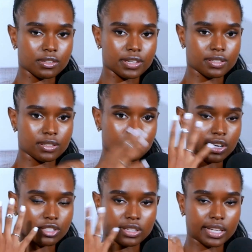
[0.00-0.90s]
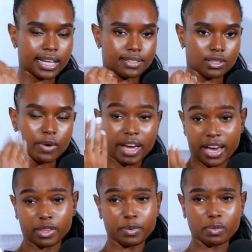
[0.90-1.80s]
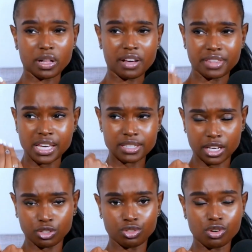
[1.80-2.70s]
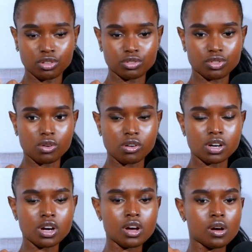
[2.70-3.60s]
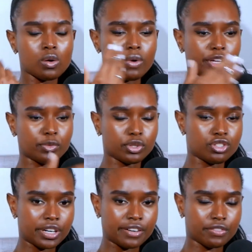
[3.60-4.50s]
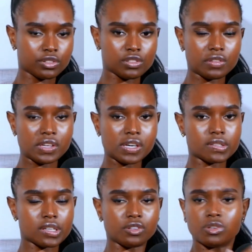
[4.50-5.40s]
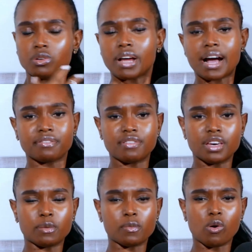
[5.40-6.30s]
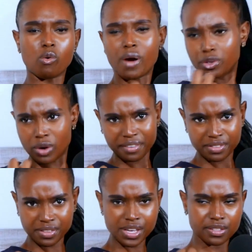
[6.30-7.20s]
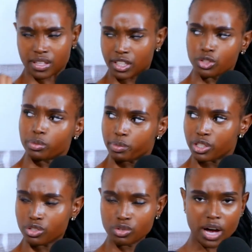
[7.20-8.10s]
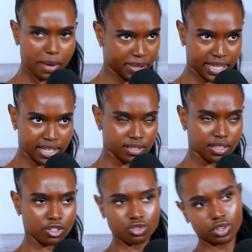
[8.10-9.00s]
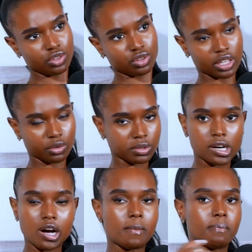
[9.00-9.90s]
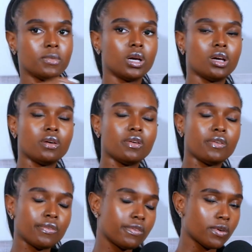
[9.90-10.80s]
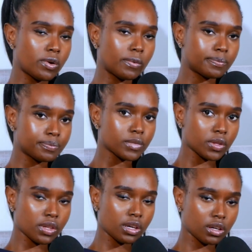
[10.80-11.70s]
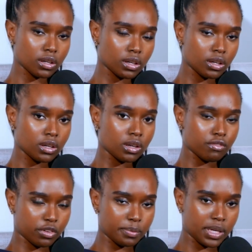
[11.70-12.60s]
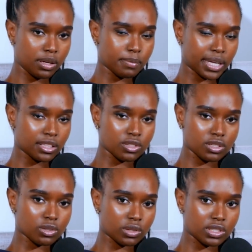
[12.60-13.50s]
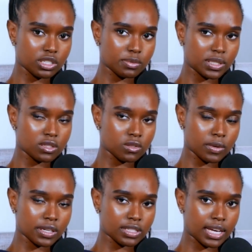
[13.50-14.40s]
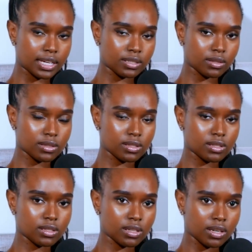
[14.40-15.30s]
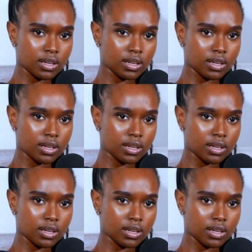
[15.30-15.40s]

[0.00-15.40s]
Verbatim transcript: gets crazy. Rationalizing why other people have things and you don't, or why you put your efforts to things and you don't have them, or why you have the things and they don't bring you happiness and the joy you thought that would come. So I think for me, my lesson is contentment is where it's at because